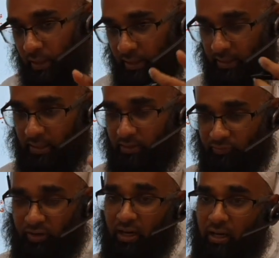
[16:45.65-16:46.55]
a
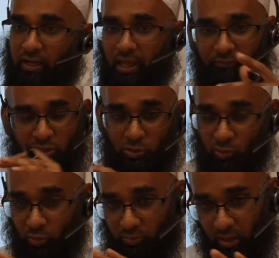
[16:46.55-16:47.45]
fa. If there's
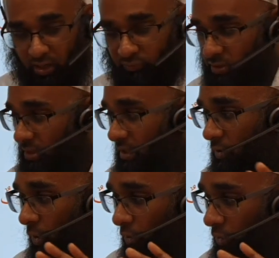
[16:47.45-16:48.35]
no harfu seen or